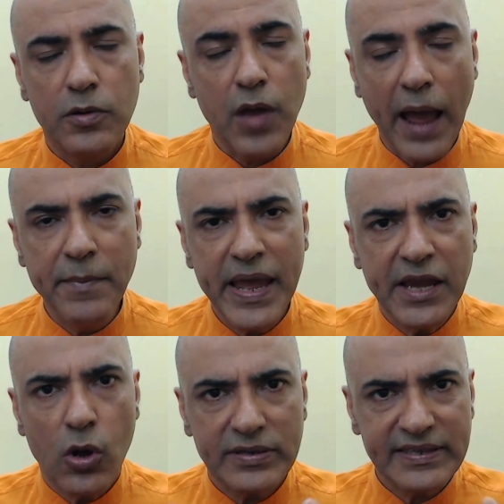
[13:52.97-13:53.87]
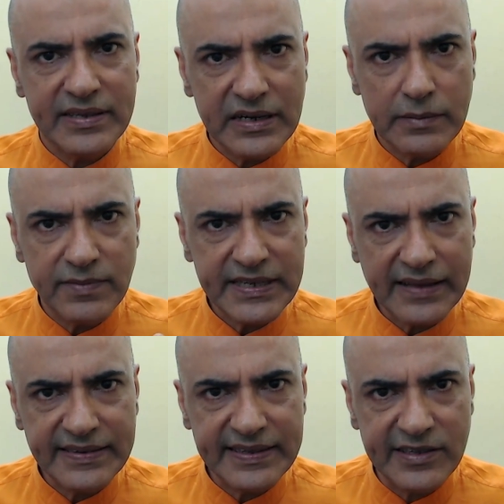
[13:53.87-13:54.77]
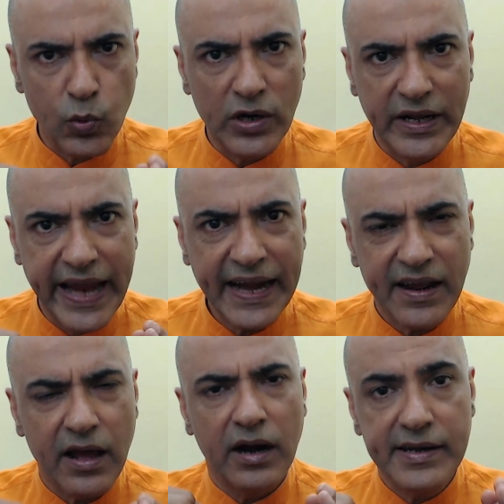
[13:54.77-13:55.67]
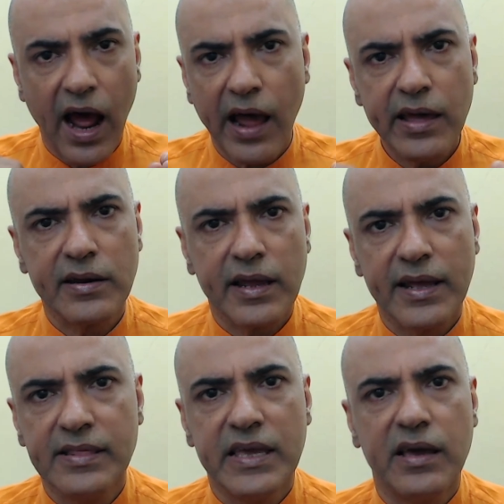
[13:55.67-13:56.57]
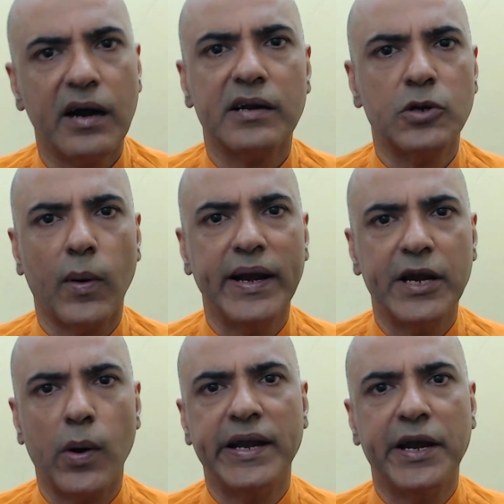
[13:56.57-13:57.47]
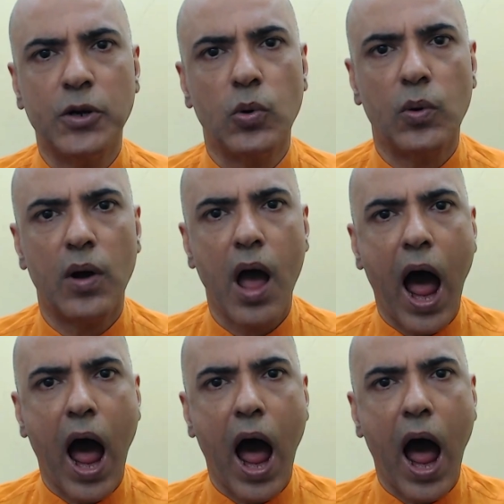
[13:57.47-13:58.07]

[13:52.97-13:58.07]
I mean, your circumstances would get dire in the year 2022.